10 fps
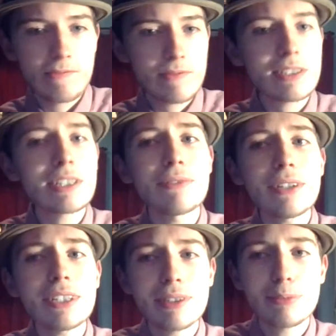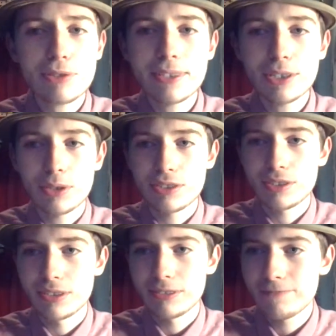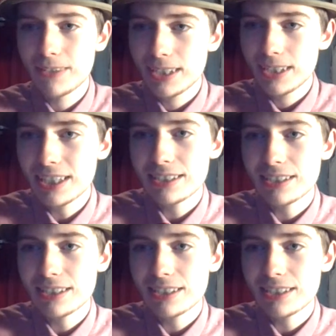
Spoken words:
So thank you very much for your question. Yes, I